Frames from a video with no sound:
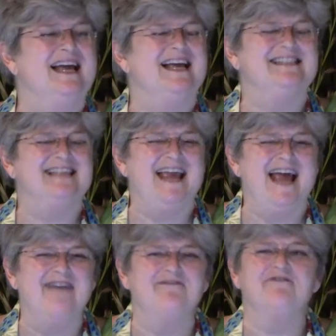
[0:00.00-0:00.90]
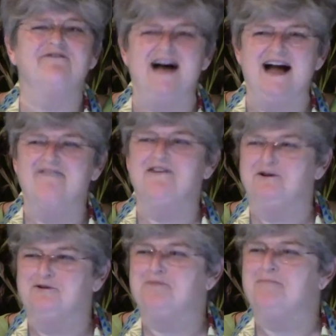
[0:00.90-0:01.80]
is they have a
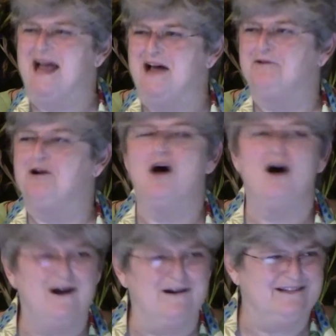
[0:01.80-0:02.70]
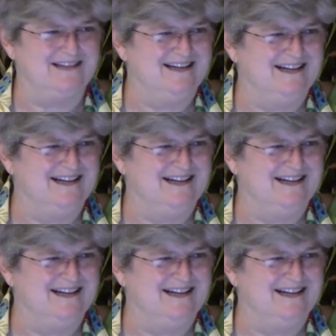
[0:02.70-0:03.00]
500-pound heart.